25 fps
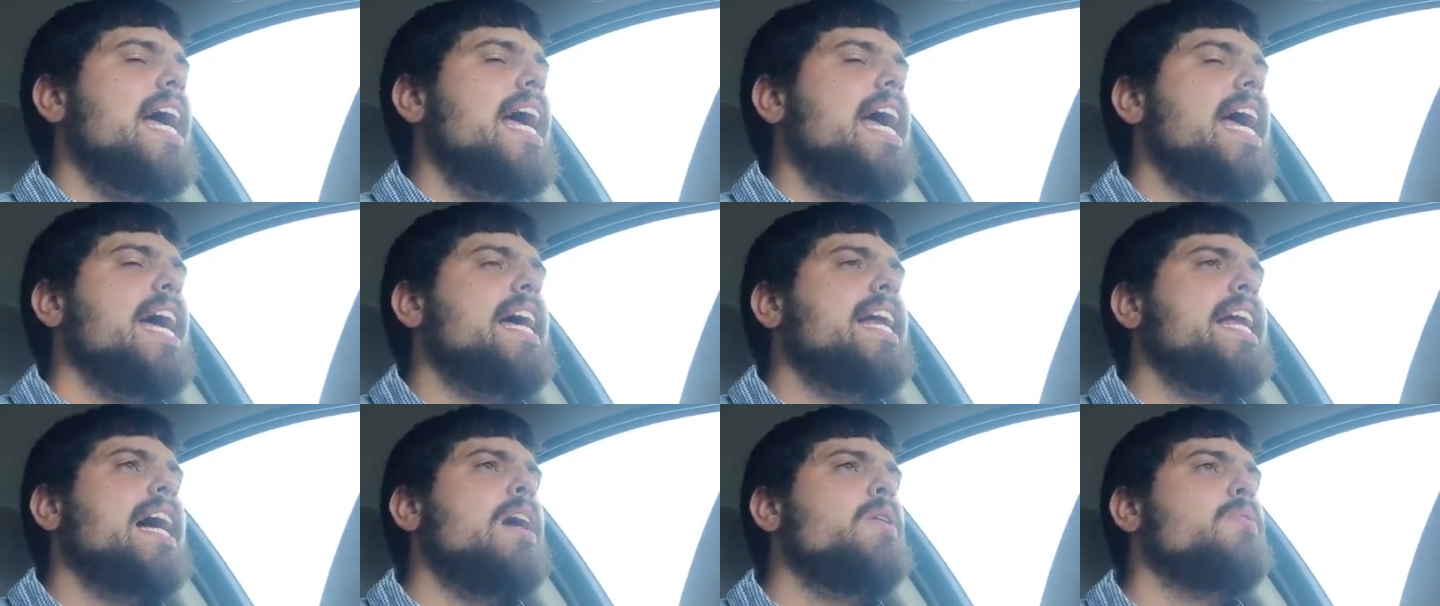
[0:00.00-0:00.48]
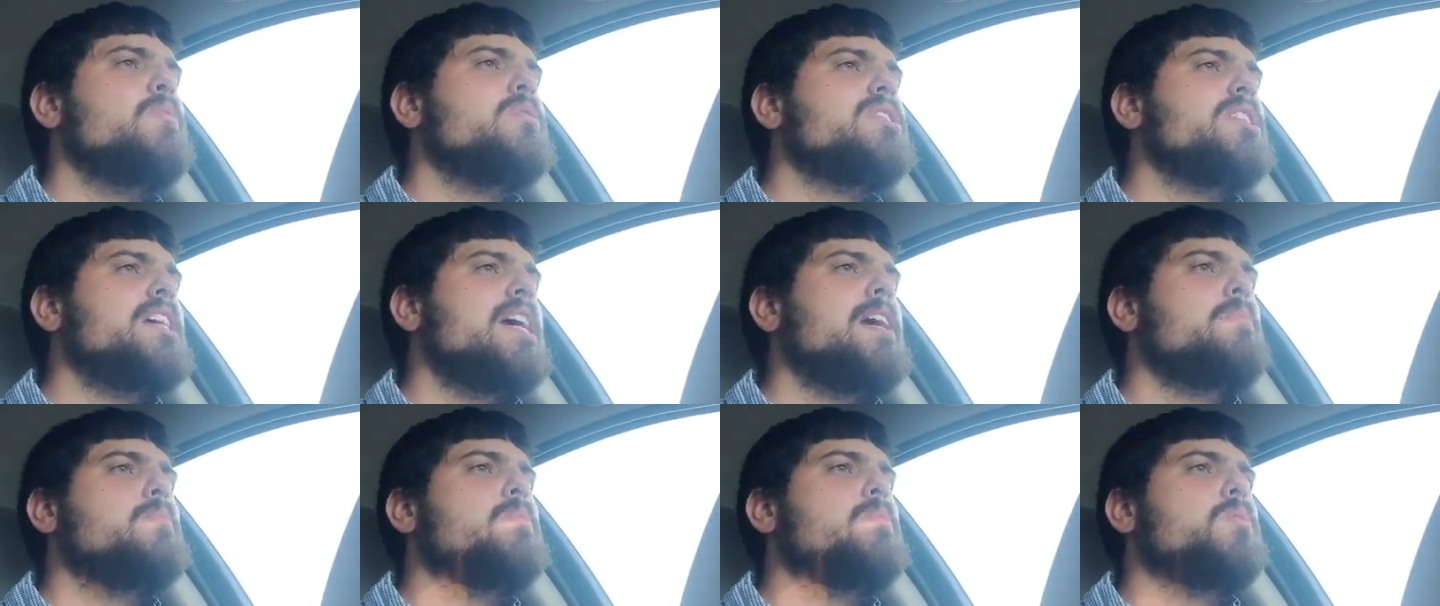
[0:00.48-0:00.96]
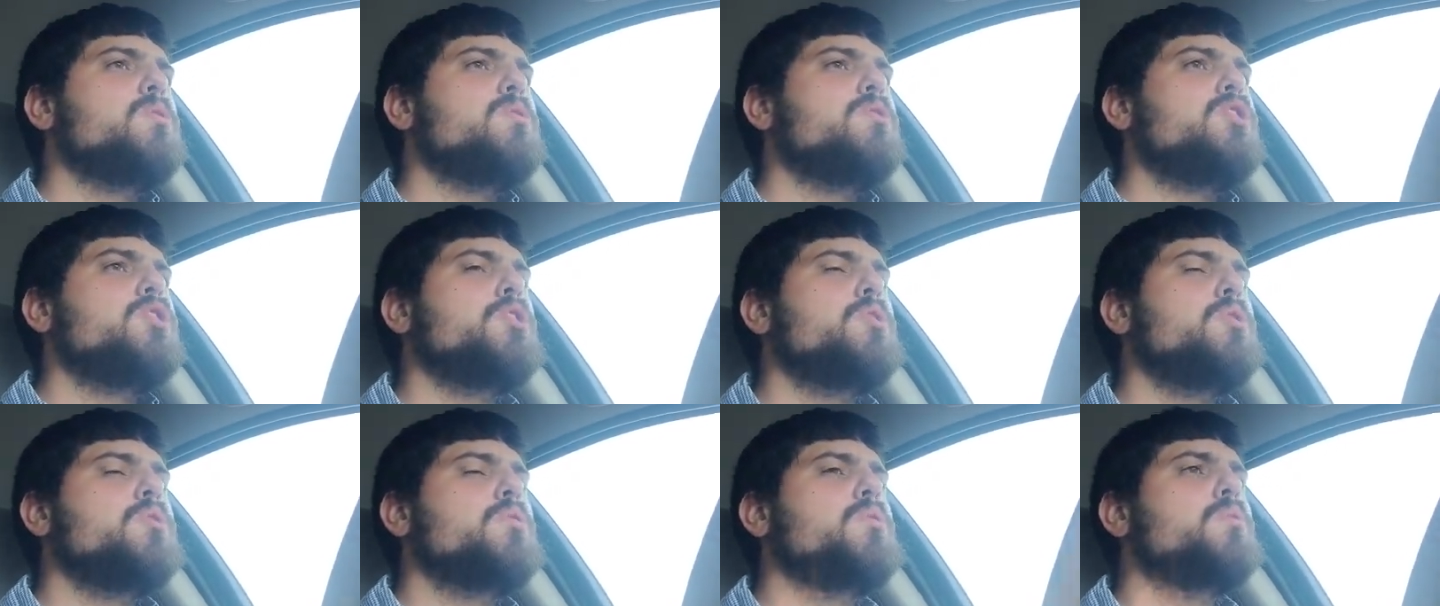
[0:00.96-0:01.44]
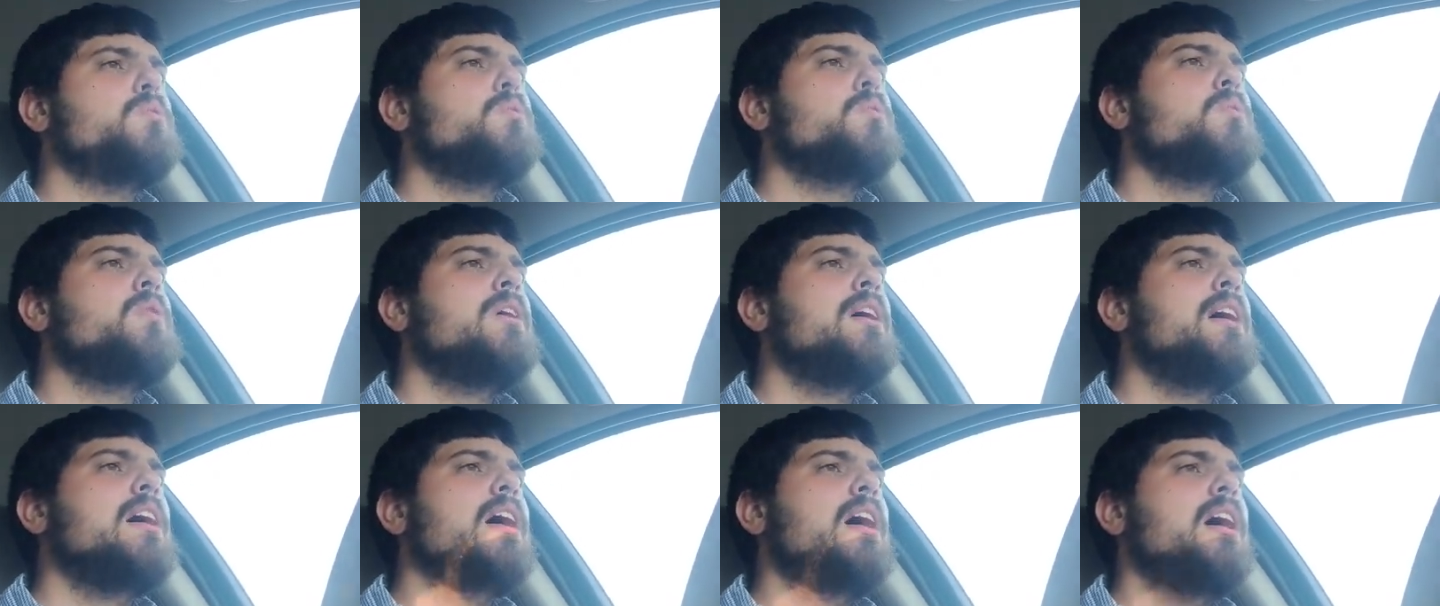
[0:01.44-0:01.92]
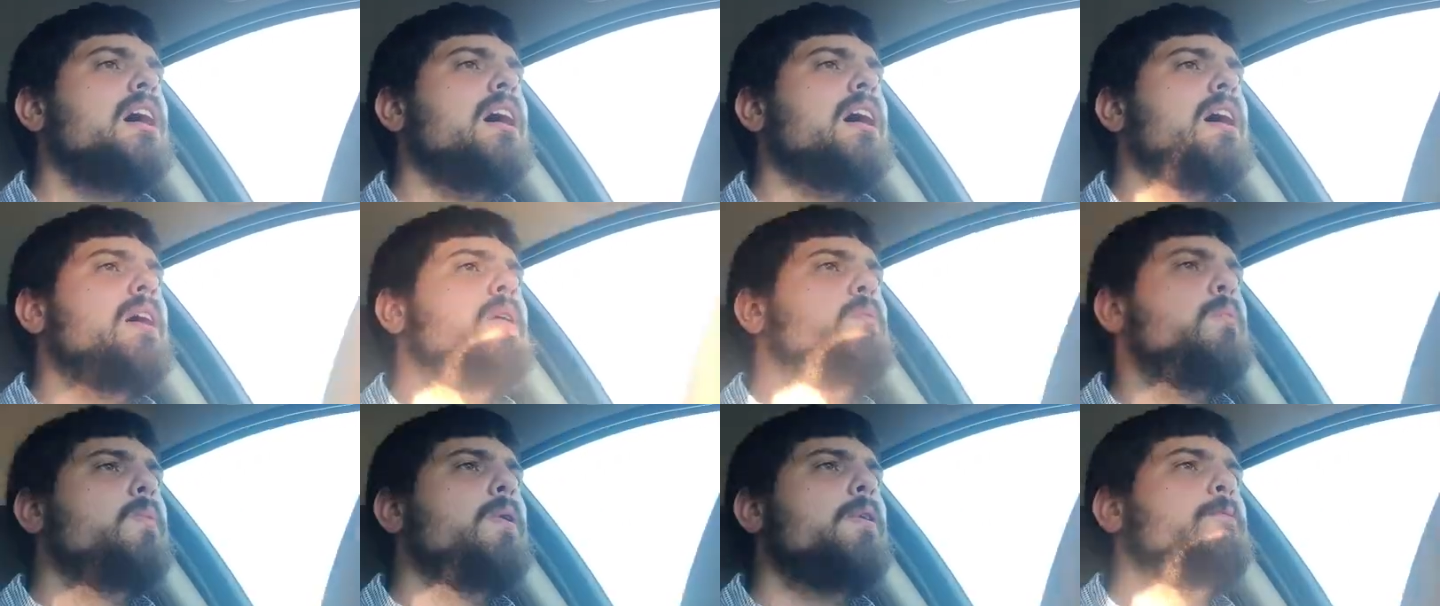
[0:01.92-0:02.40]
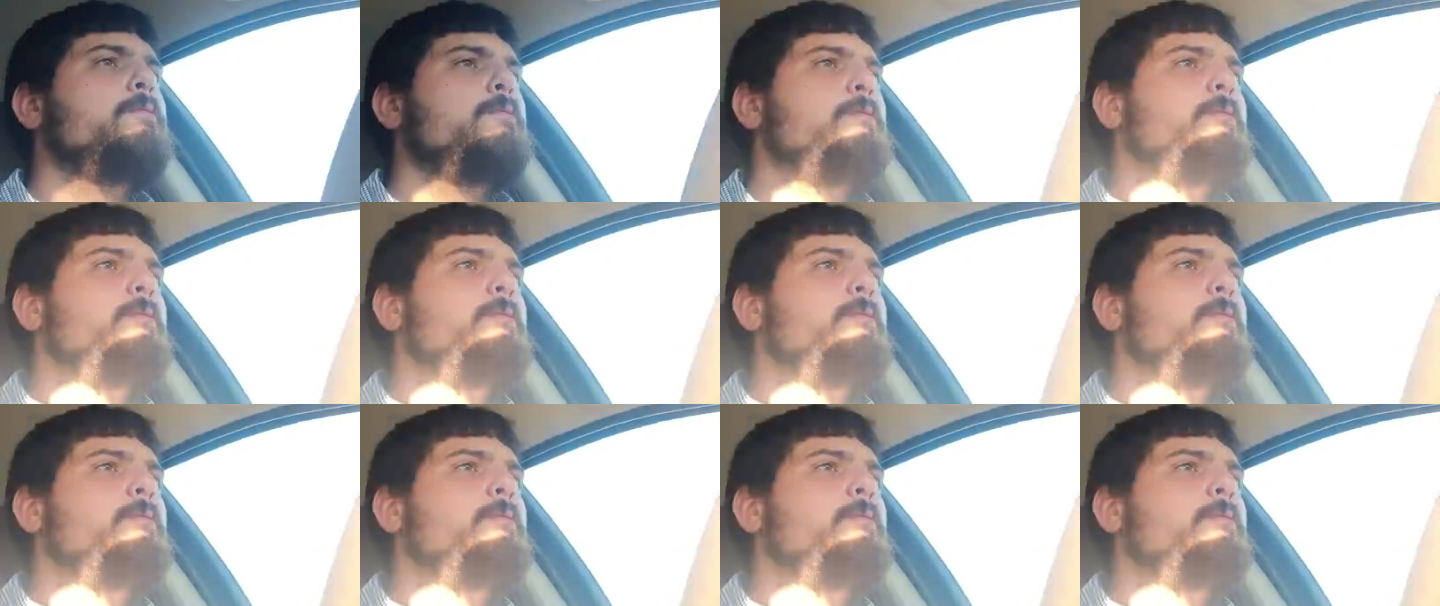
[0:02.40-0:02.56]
And I was able to, we